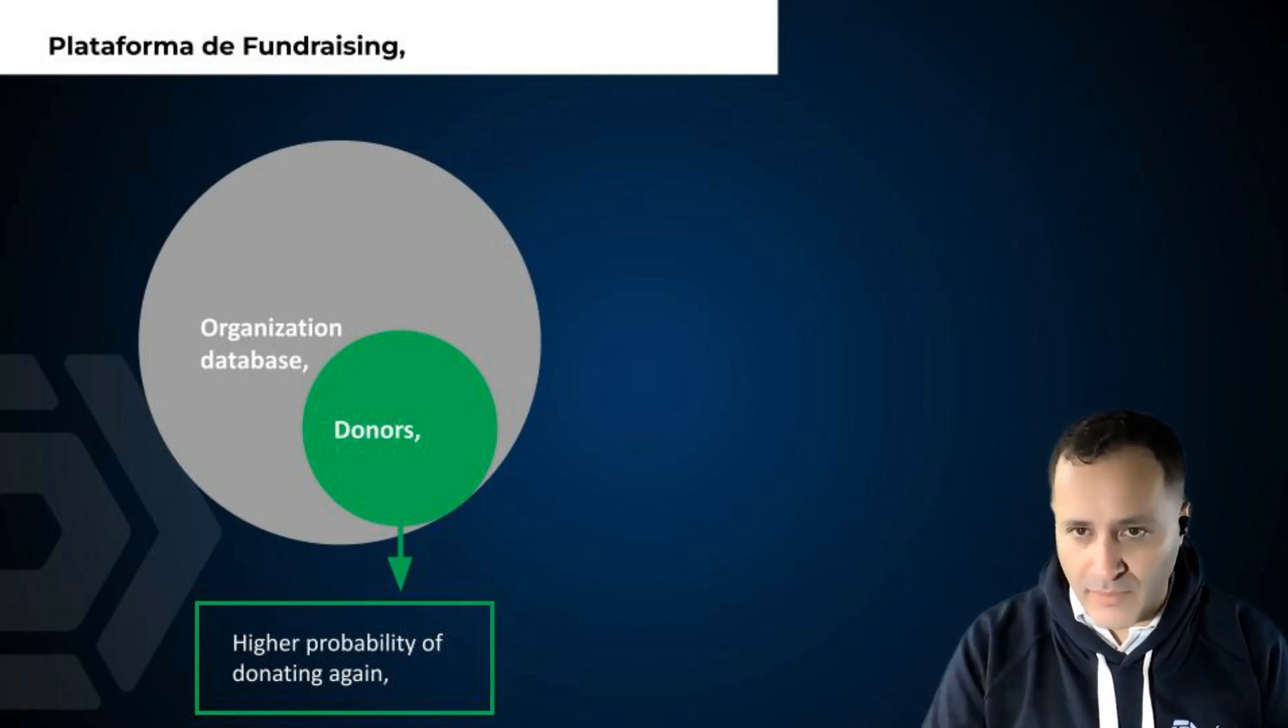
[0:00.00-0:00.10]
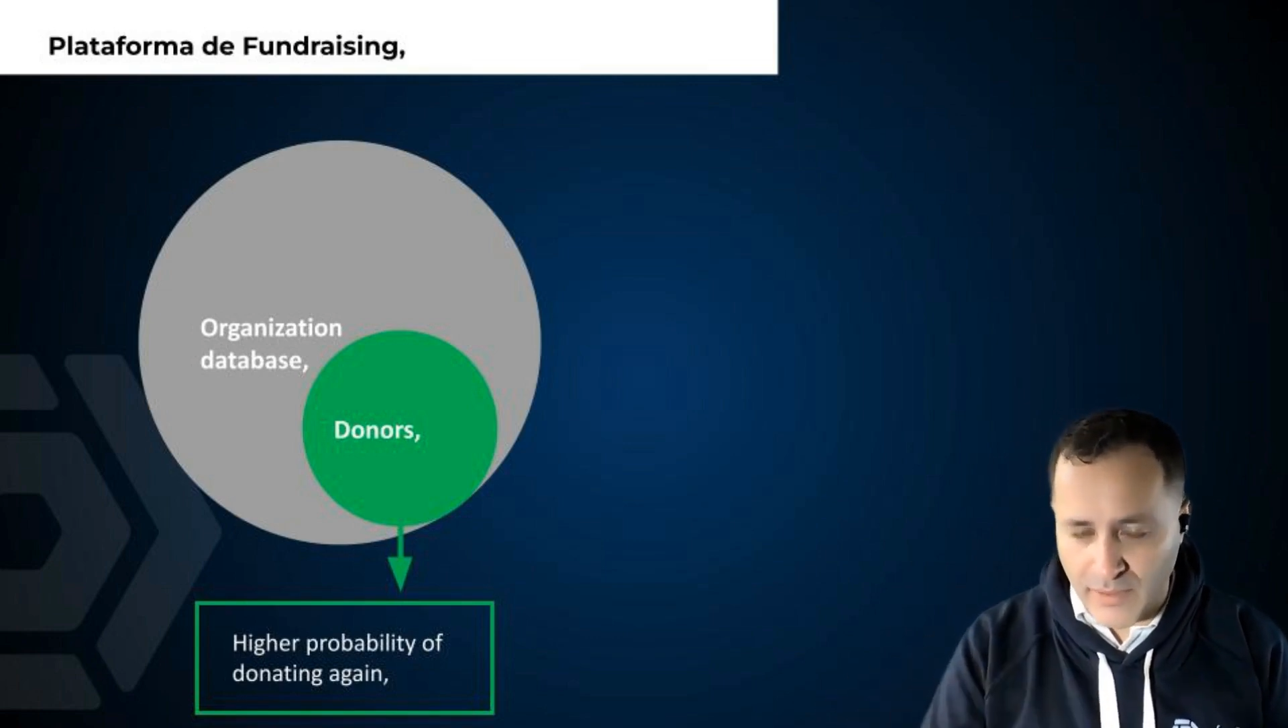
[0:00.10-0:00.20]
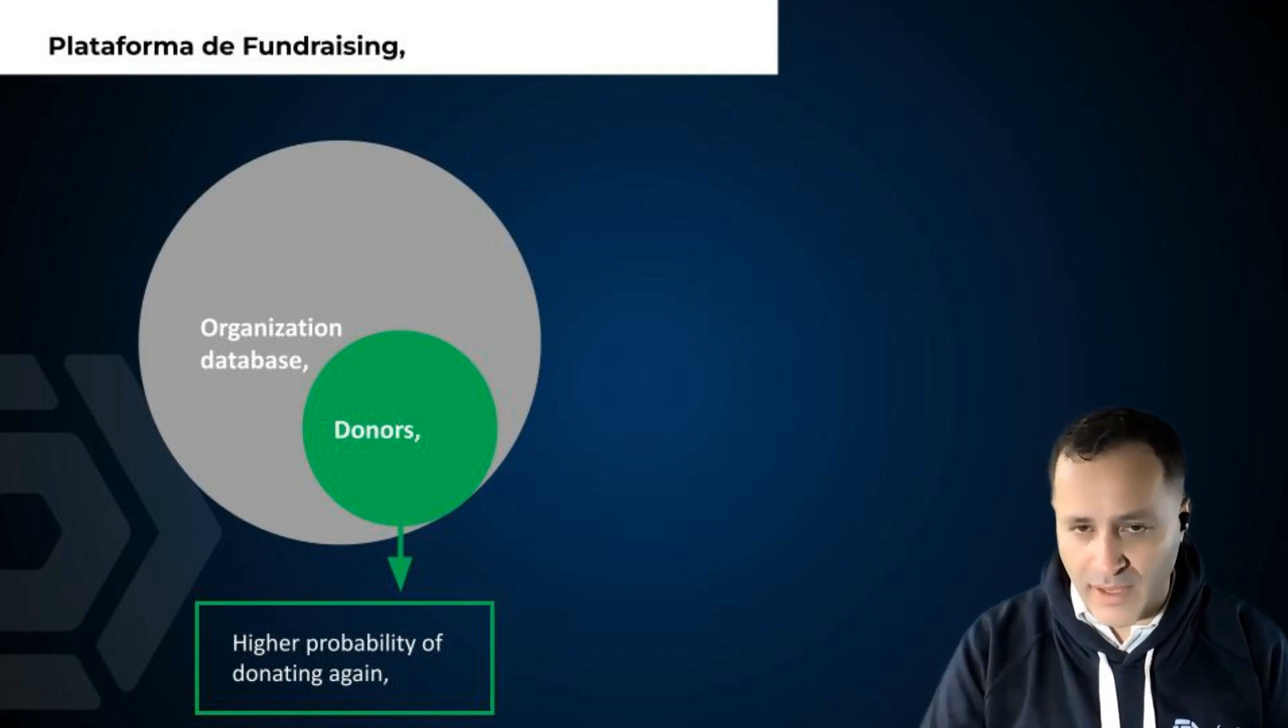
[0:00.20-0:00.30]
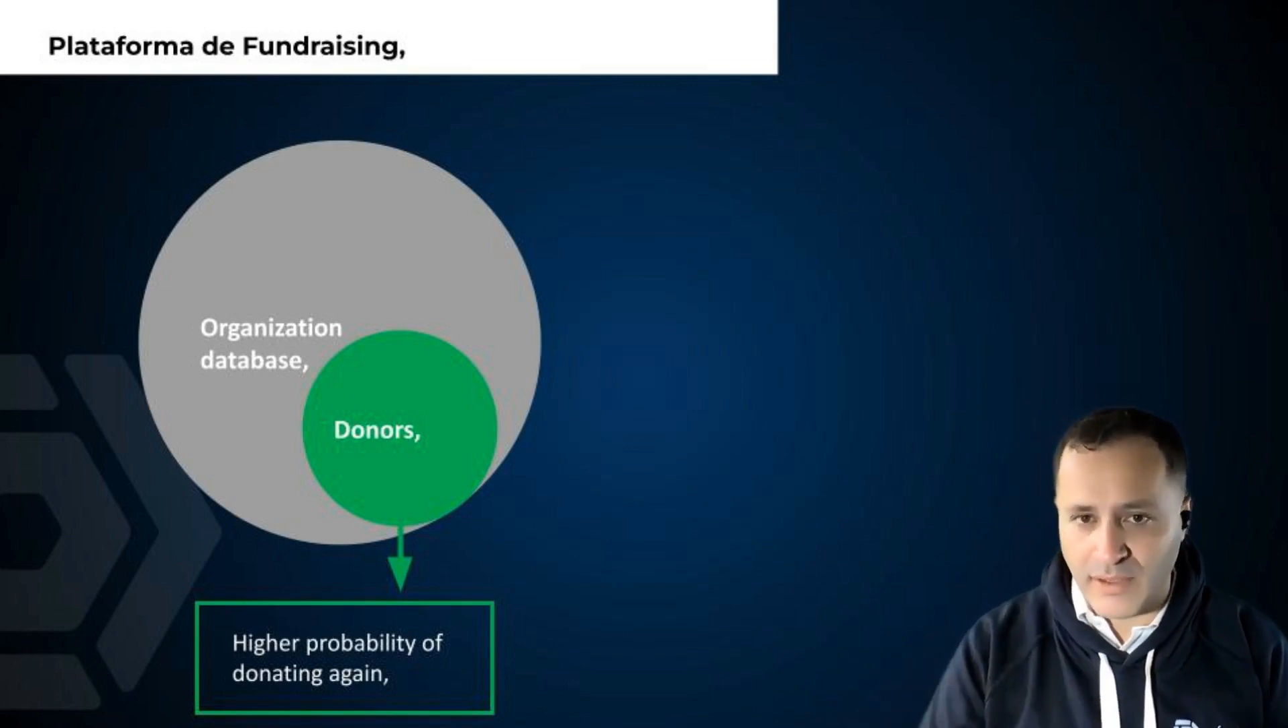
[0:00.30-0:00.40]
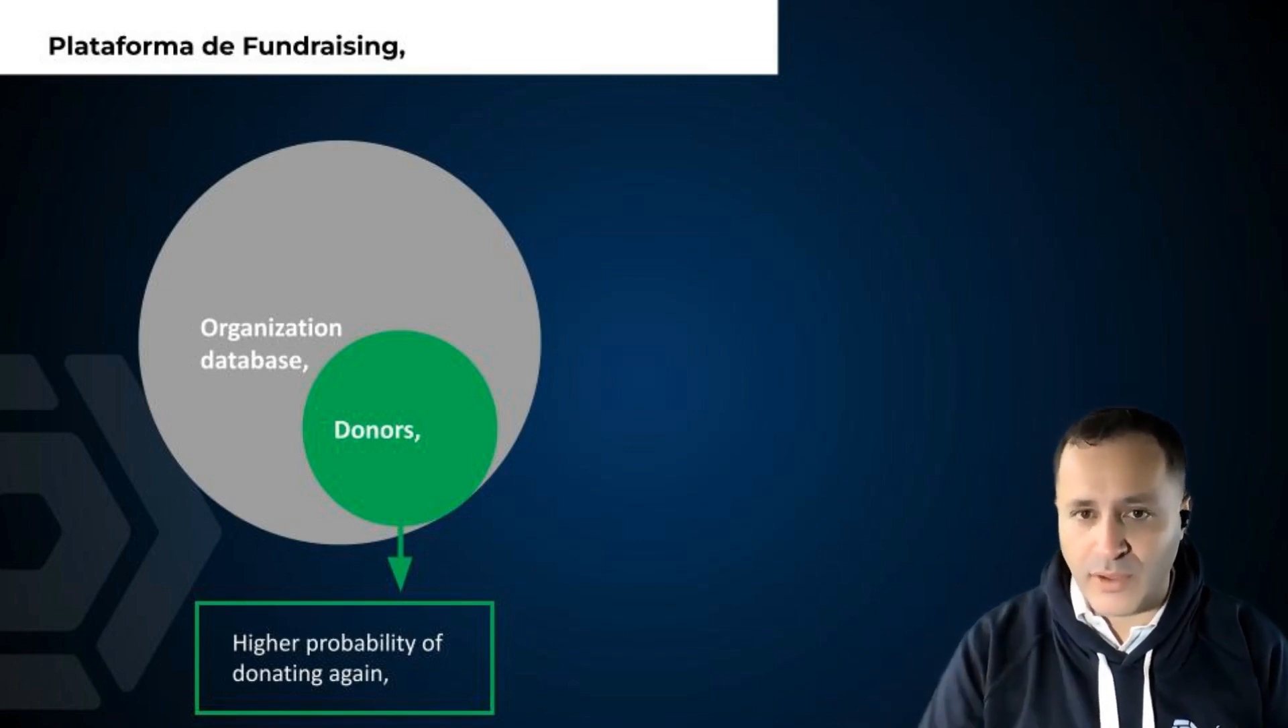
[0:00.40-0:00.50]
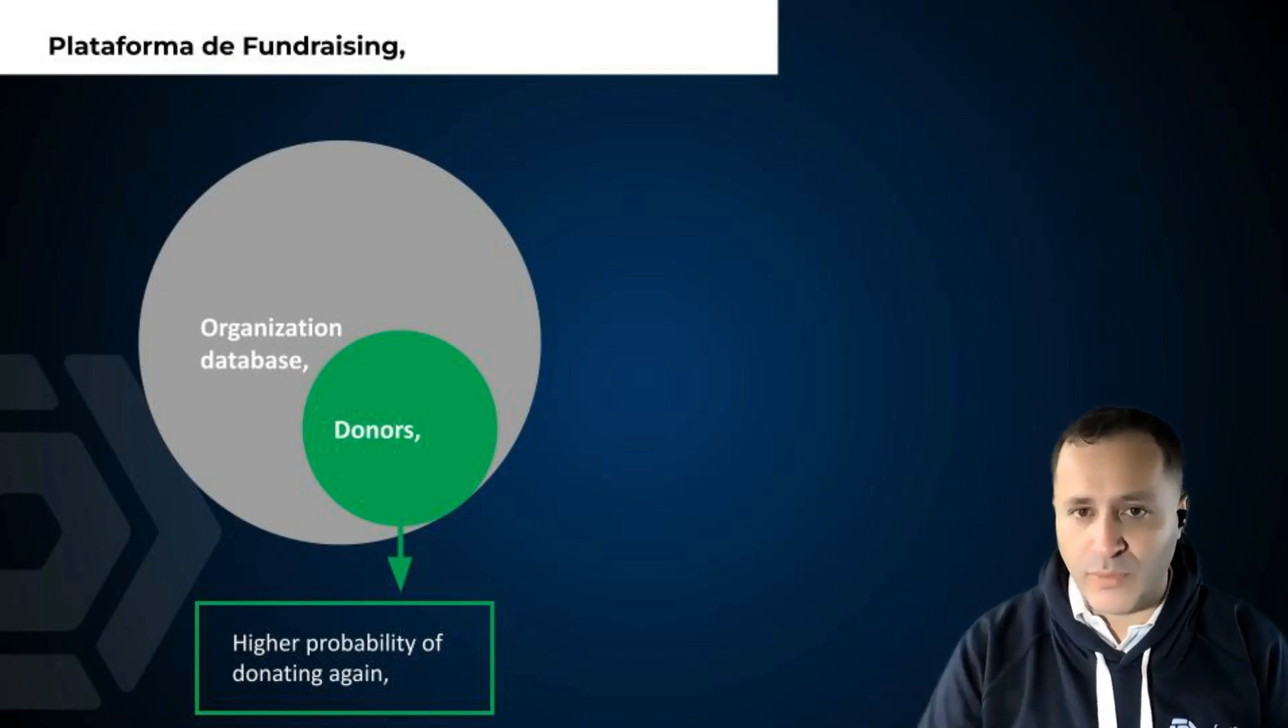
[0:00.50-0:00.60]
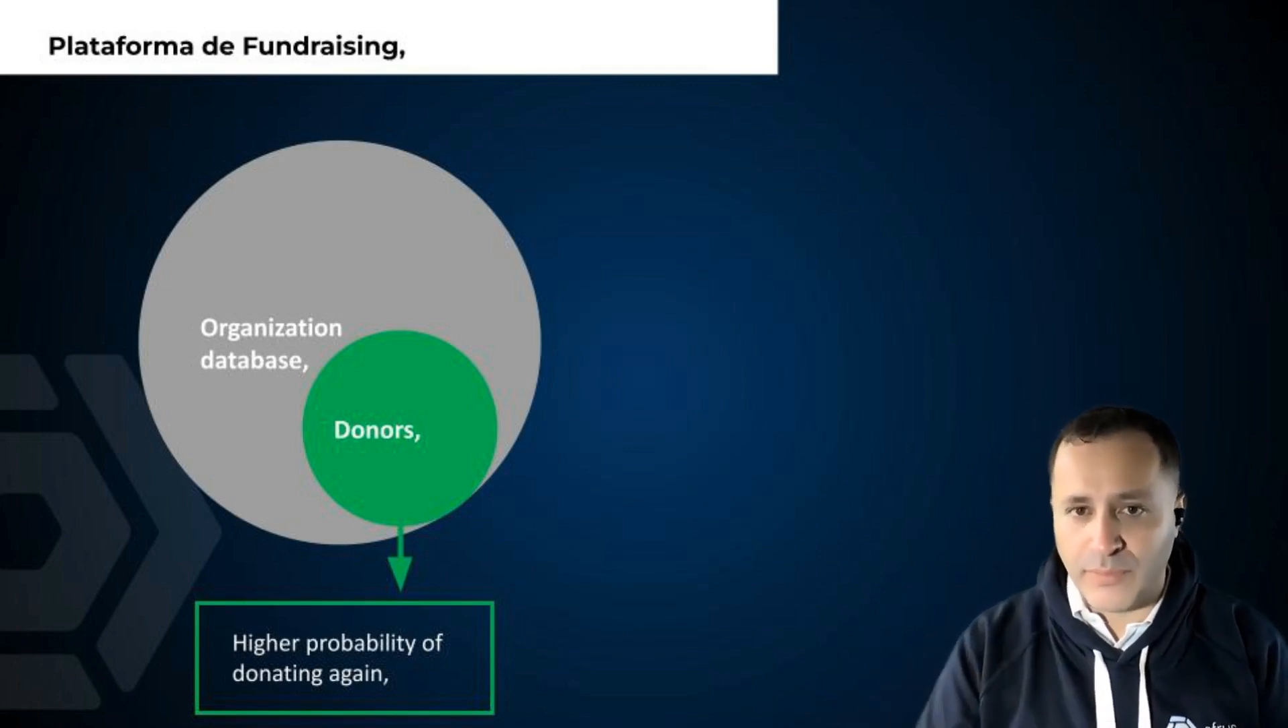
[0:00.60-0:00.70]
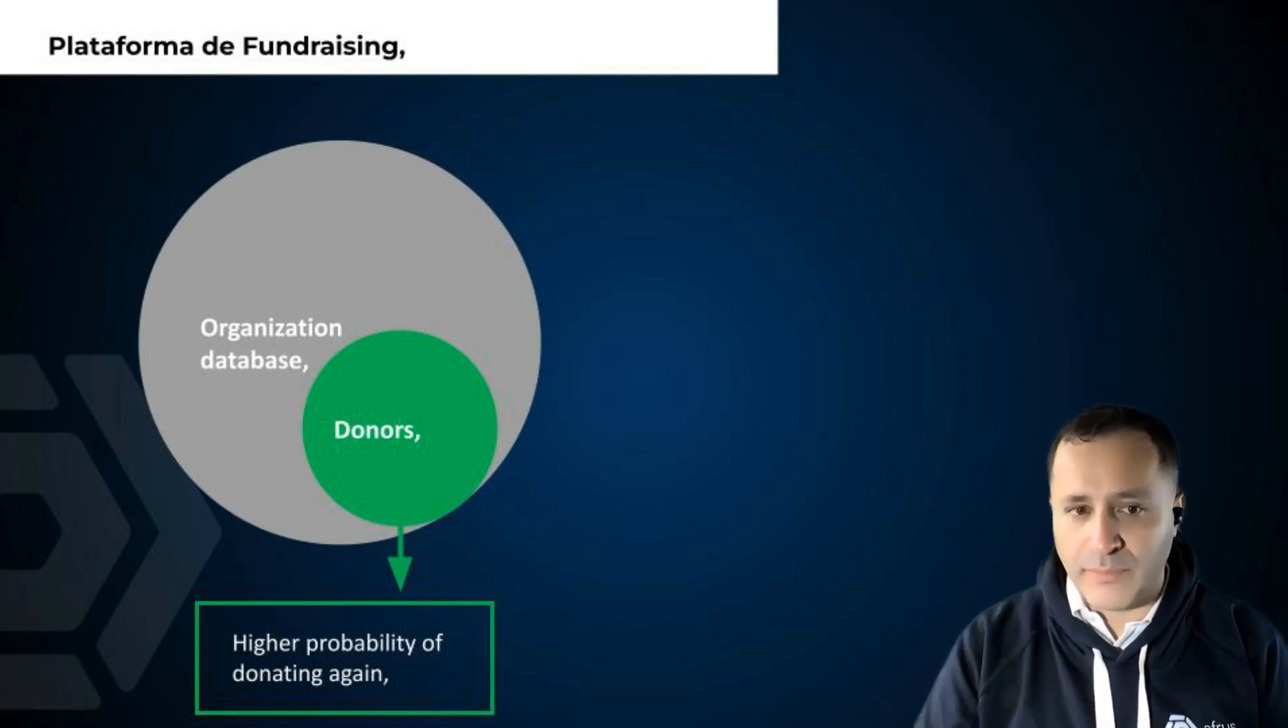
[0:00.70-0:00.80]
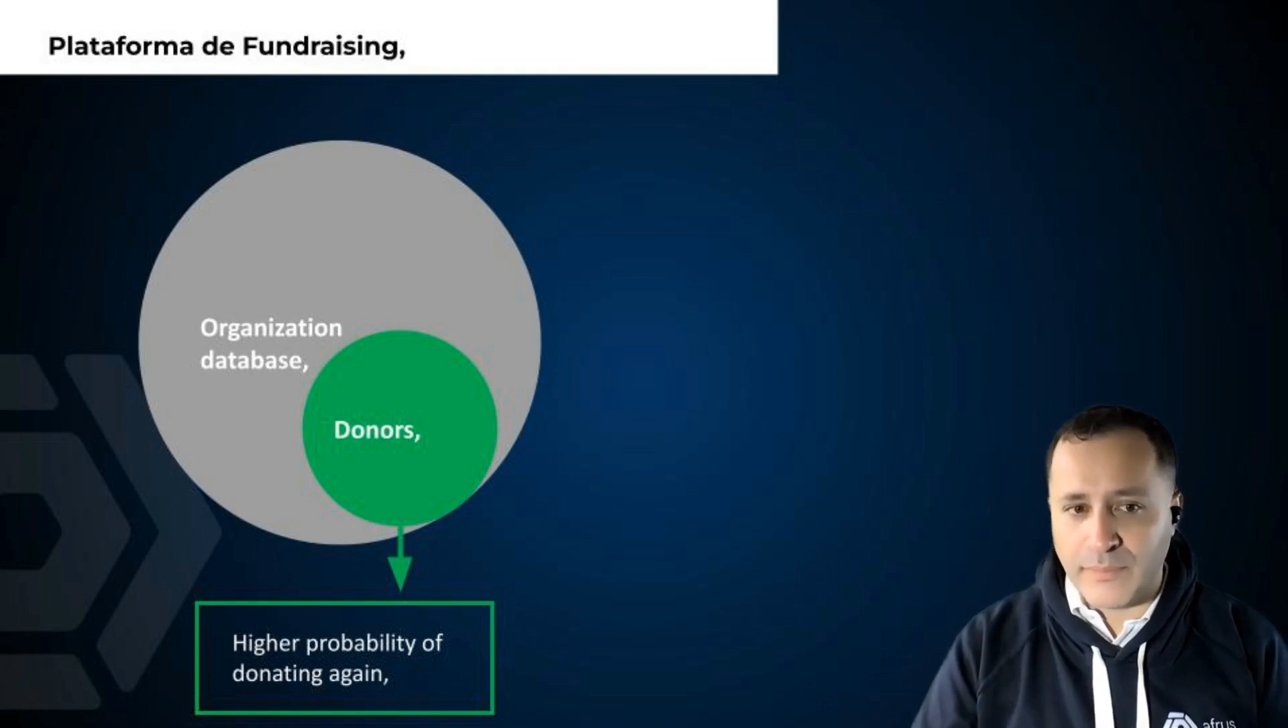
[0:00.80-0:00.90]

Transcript: and you